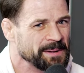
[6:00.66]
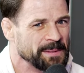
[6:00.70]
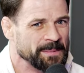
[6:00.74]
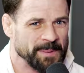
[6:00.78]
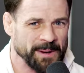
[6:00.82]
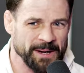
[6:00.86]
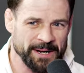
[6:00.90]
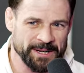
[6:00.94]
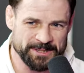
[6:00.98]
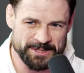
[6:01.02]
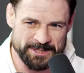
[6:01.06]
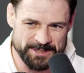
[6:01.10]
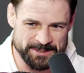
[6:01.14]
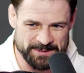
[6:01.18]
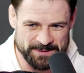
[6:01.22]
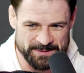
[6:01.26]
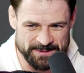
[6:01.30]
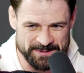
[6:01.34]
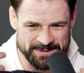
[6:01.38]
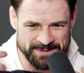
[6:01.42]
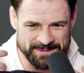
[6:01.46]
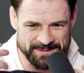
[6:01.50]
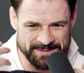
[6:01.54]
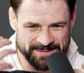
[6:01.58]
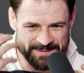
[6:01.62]
but I just,
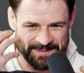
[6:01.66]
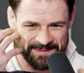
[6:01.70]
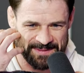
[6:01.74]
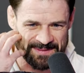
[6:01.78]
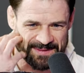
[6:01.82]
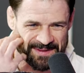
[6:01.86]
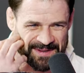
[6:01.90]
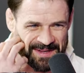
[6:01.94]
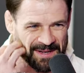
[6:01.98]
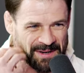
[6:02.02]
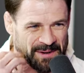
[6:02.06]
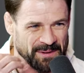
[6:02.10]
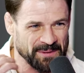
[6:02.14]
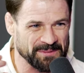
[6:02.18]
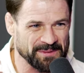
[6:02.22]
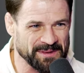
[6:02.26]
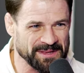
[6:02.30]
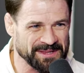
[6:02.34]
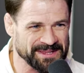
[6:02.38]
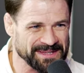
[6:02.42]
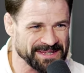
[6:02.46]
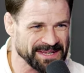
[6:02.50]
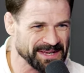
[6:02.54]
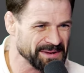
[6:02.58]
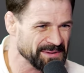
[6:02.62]
you know, the,
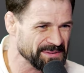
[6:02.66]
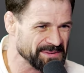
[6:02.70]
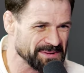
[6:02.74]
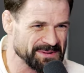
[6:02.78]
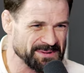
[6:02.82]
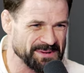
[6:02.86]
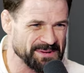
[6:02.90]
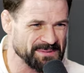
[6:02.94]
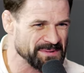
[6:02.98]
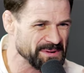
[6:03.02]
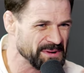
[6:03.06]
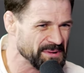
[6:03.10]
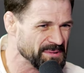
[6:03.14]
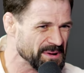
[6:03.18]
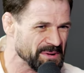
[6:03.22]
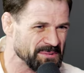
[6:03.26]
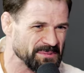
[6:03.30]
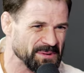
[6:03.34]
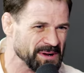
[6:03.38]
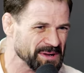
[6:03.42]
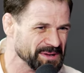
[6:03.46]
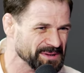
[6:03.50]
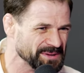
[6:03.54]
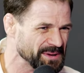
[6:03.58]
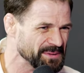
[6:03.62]
it, it,
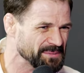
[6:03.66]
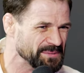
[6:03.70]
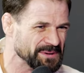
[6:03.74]
it, it